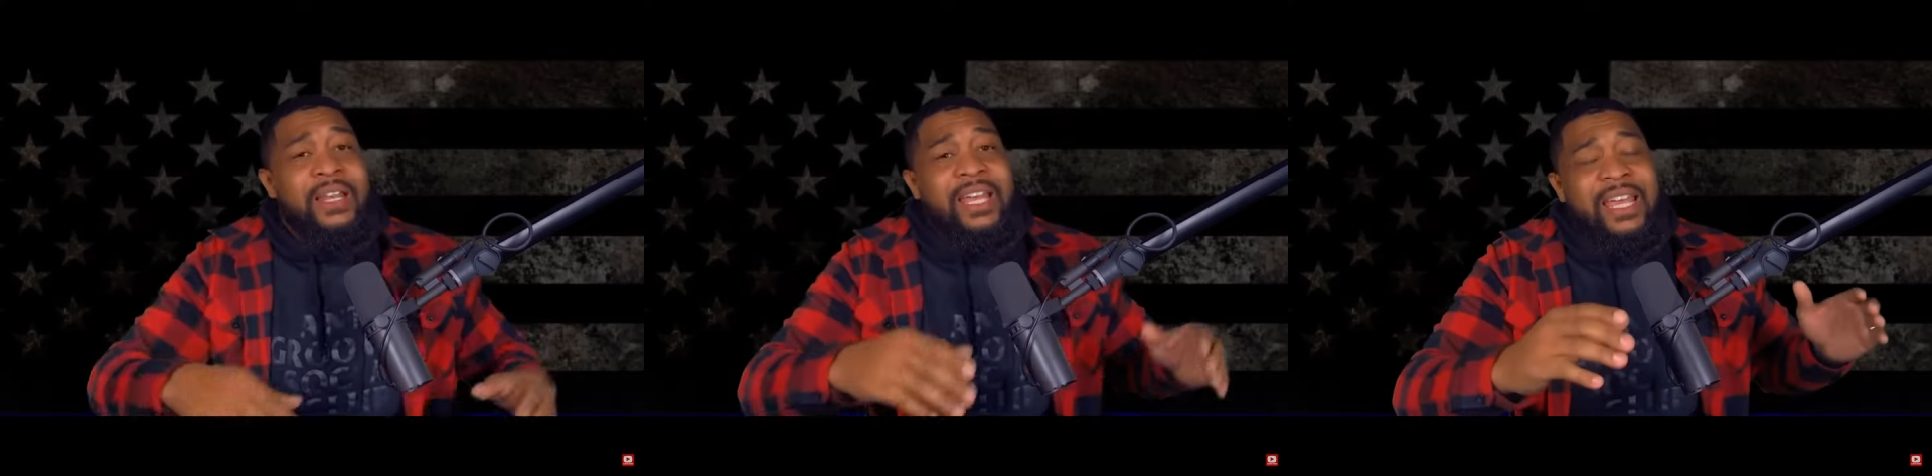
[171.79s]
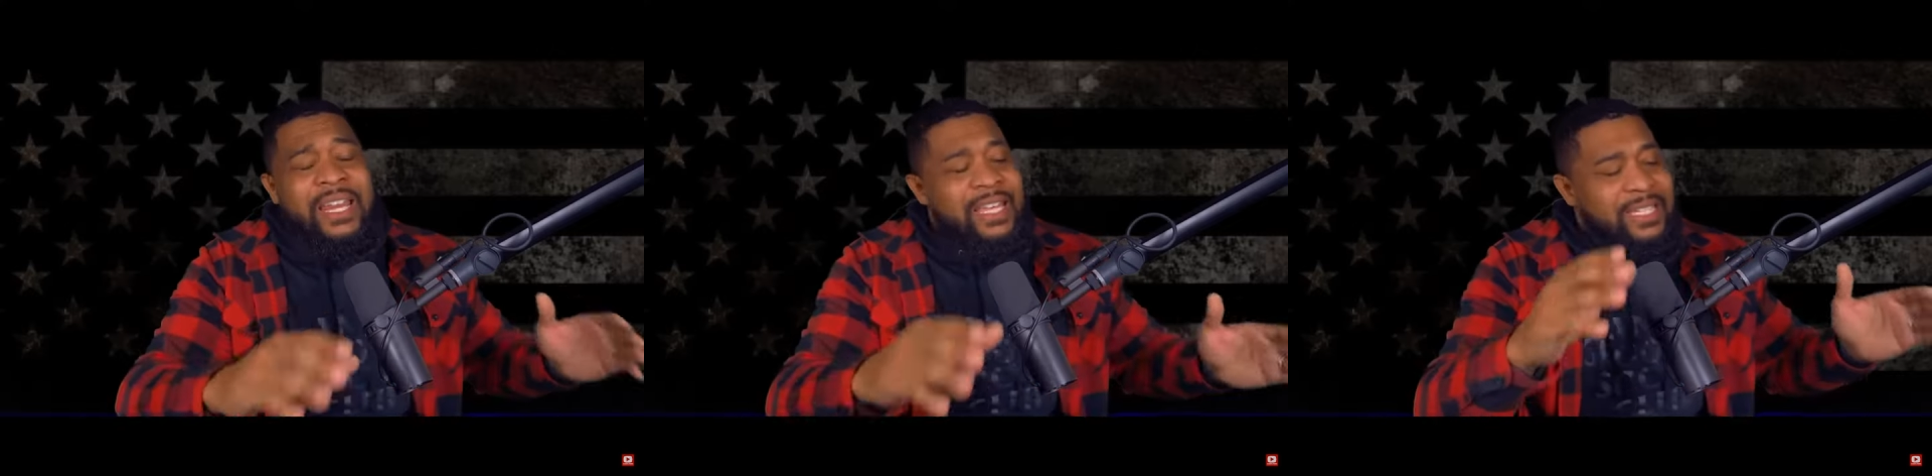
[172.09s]

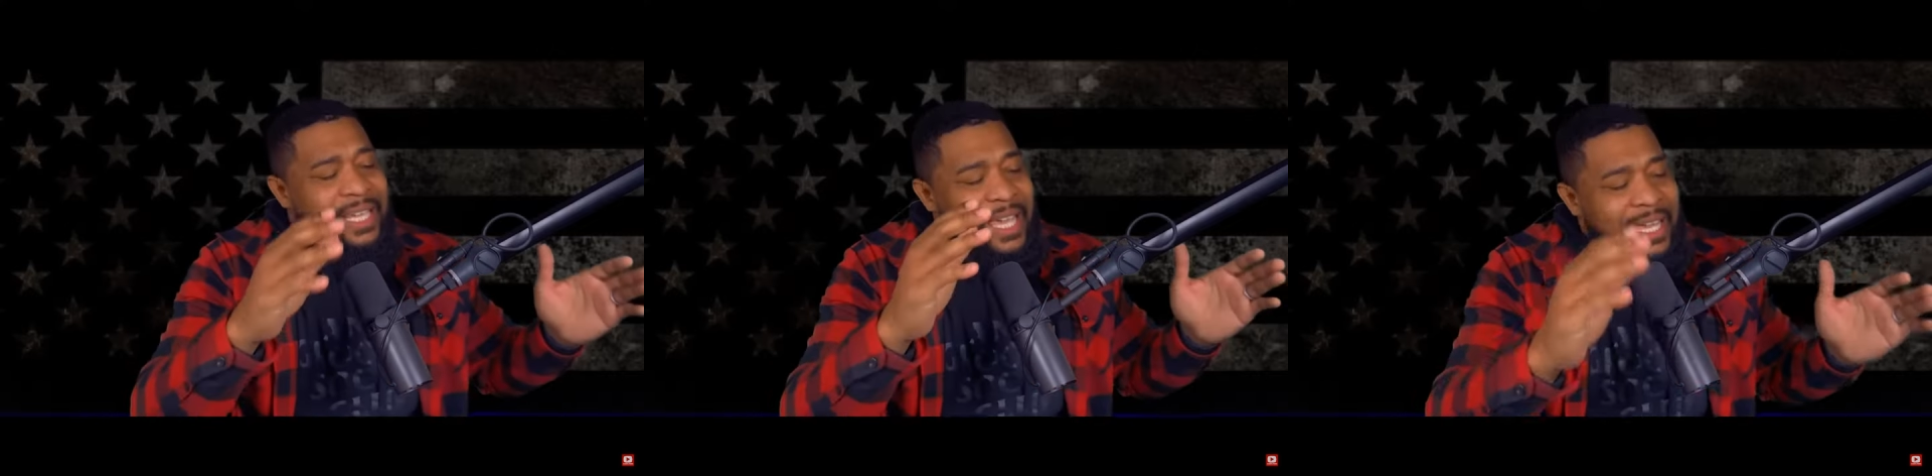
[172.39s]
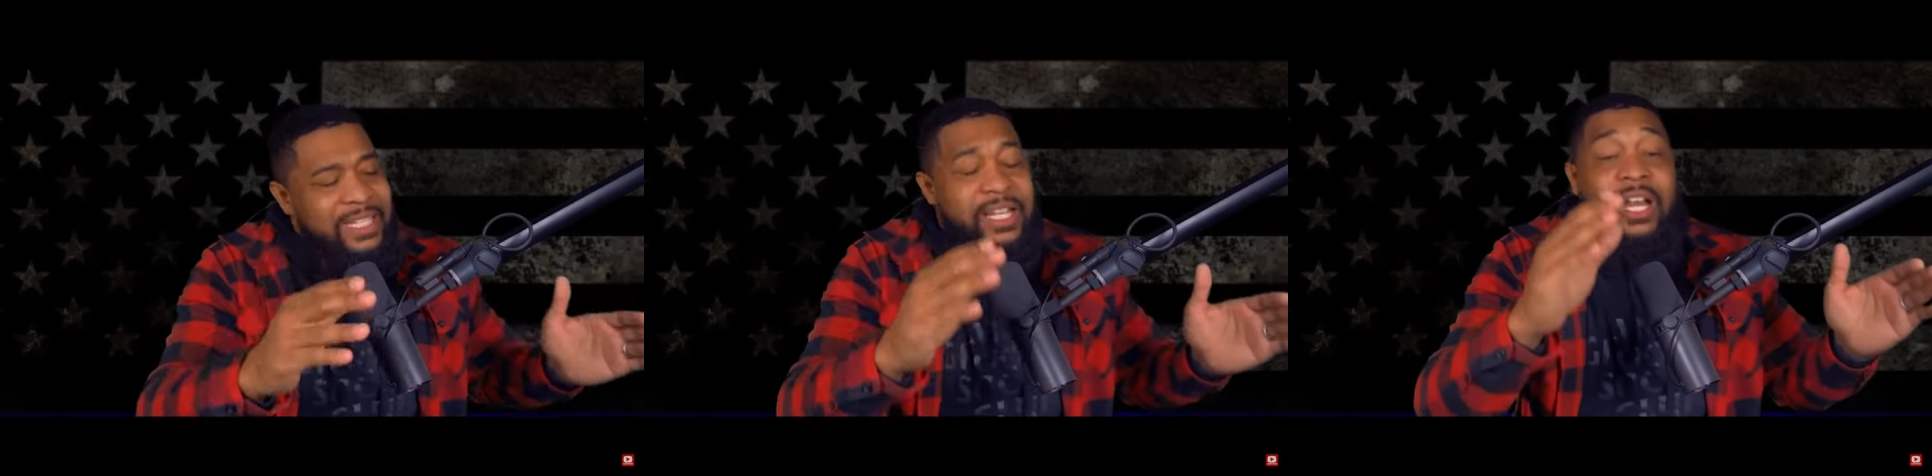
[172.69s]
Leave these
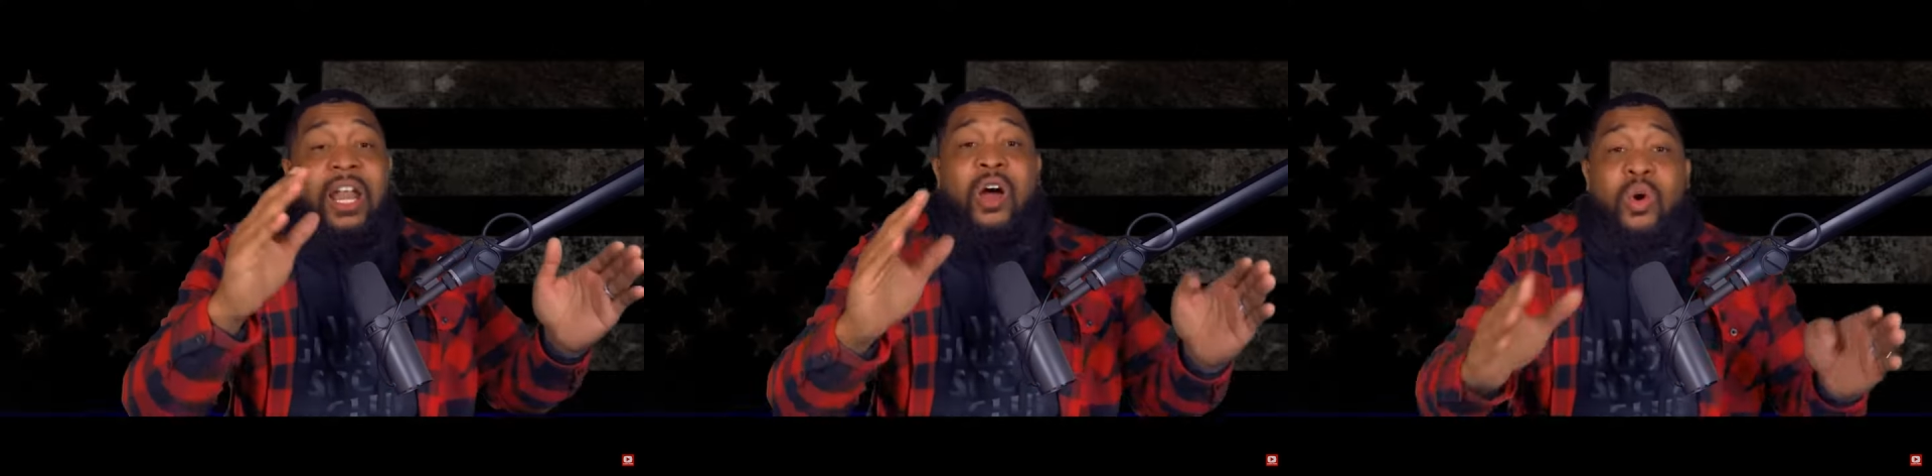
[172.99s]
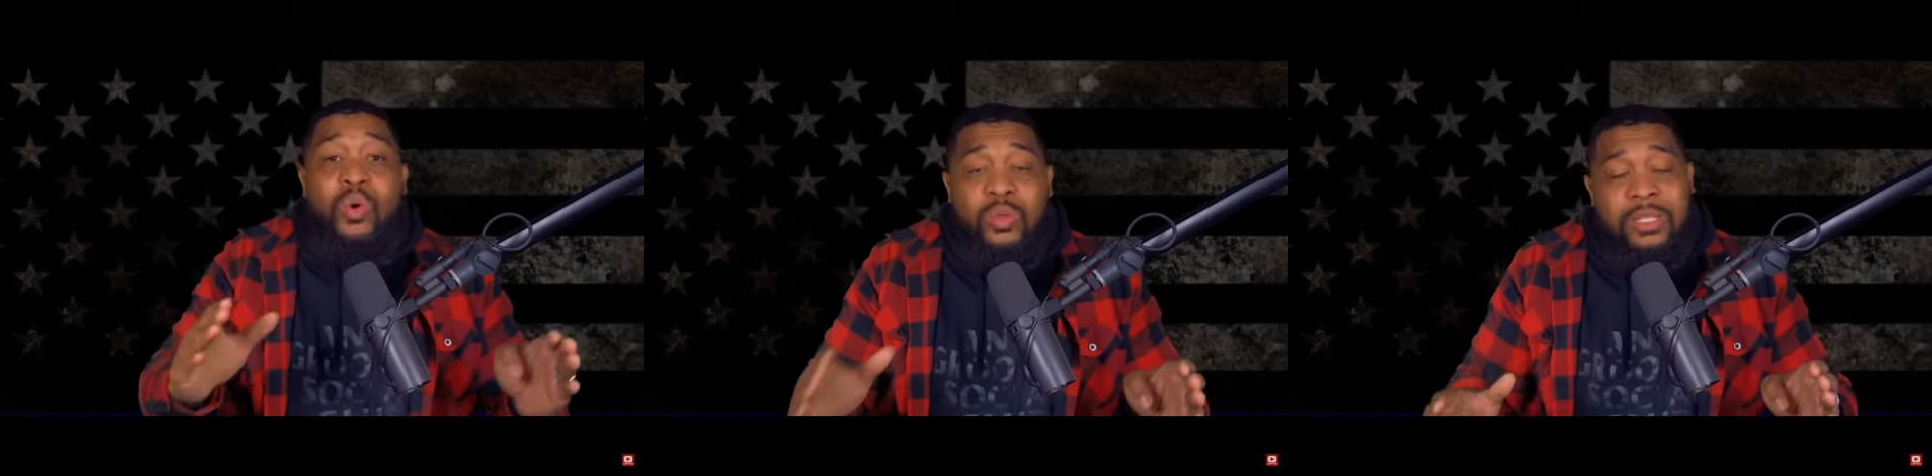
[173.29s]
kids
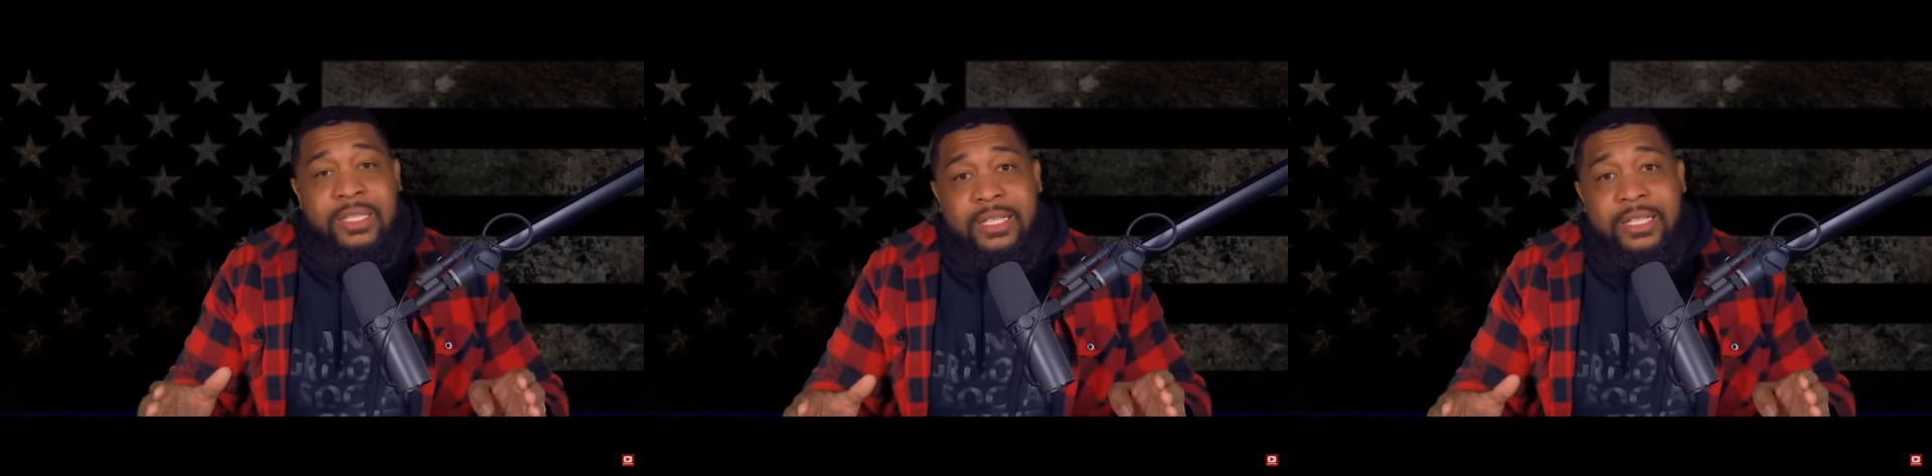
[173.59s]
alone.